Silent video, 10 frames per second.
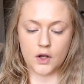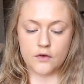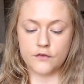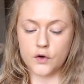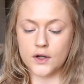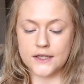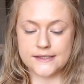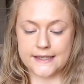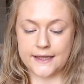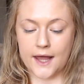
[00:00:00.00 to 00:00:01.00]
For
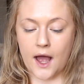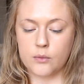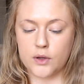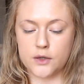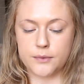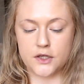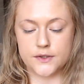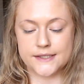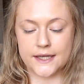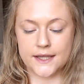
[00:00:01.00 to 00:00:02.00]
concealer, I'm going to be
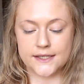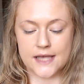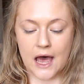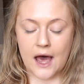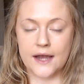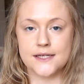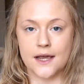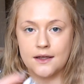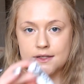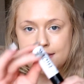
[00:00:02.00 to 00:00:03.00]
using this Hide
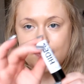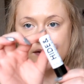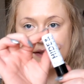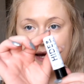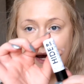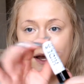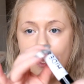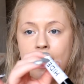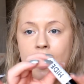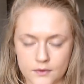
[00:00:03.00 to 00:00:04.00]
and Conceal stick.
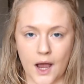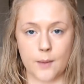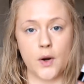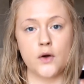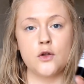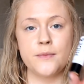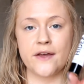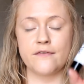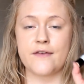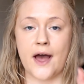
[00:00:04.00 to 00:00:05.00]
I'm not normally
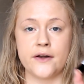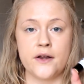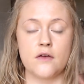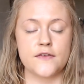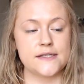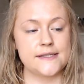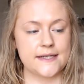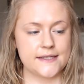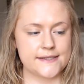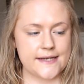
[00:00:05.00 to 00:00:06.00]
a fan of
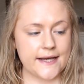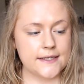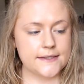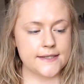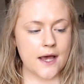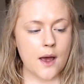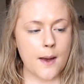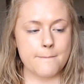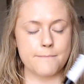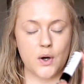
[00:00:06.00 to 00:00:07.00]
concealer sticks,
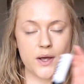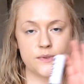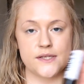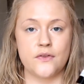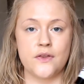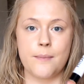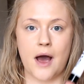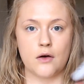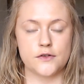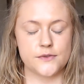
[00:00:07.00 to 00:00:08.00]
but it was only
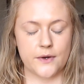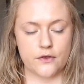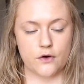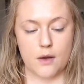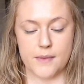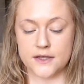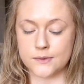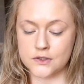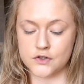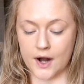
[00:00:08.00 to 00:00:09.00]
£1, so I thought I may as
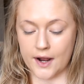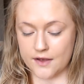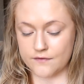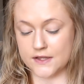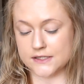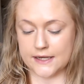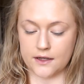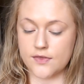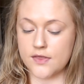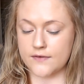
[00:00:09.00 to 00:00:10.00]
well try it for the
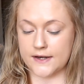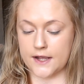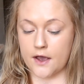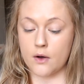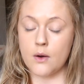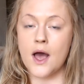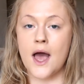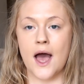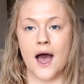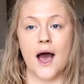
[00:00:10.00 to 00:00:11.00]
sake of the video.
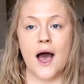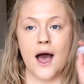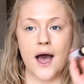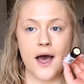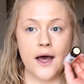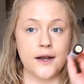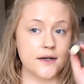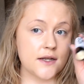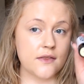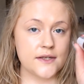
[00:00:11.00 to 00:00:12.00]

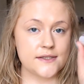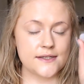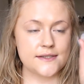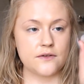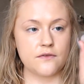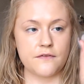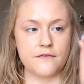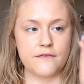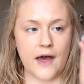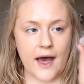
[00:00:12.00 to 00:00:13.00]
And this is in
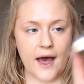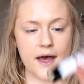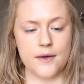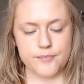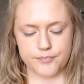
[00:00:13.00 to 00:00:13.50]
Fair.